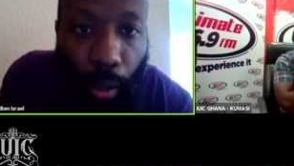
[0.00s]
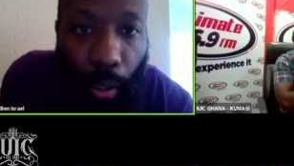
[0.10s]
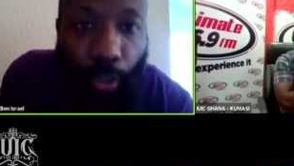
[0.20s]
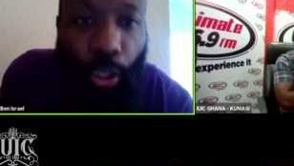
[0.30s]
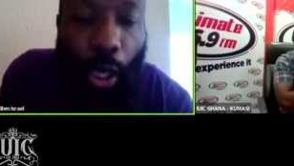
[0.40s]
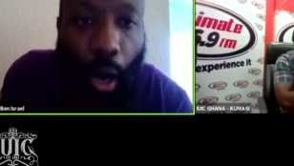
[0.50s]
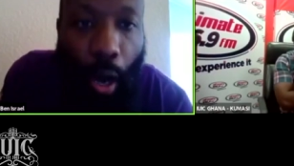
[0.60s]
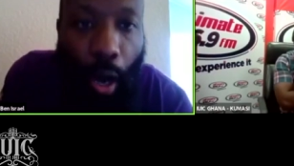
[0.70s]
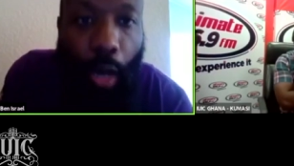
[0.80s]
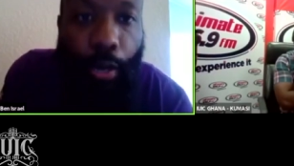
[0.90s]
your
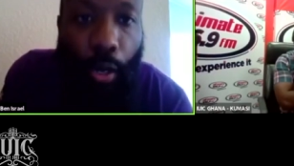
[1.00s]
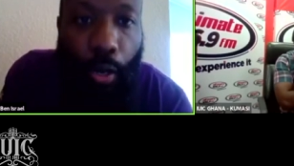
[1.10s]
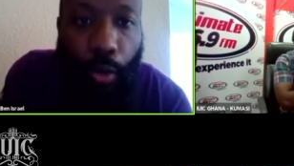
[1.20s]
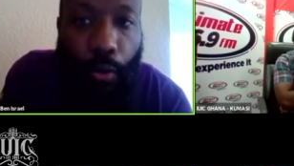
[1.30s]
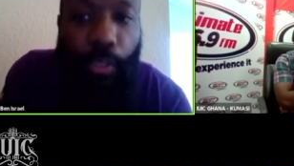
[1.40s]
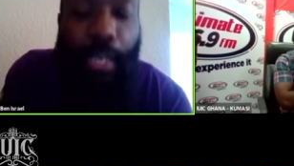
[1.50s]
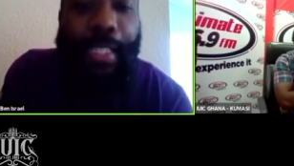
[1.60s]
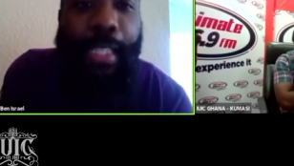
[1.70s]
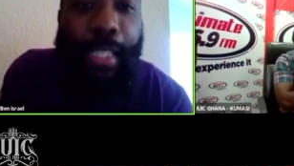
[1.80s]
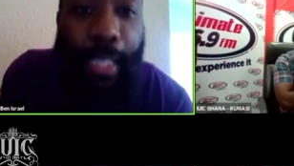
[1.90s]
hard-earned
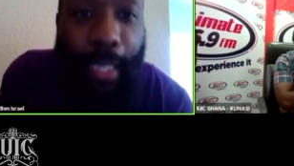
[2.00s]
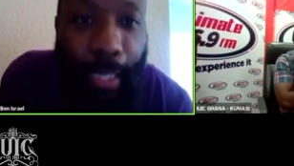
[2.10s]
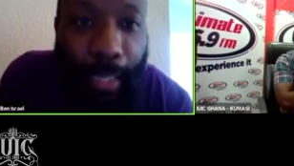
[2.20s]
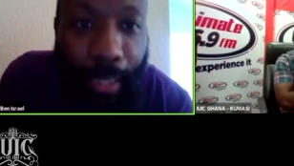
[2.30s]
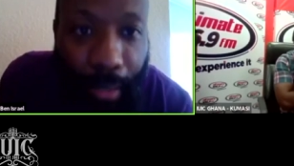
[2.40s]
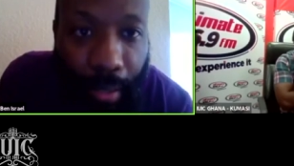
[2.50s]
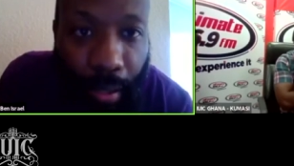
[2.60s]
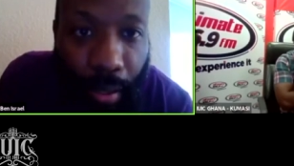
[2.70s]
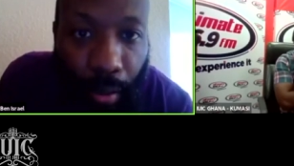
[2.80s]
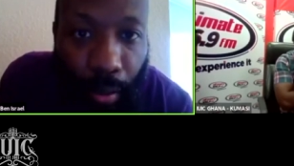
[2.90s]
C Ds.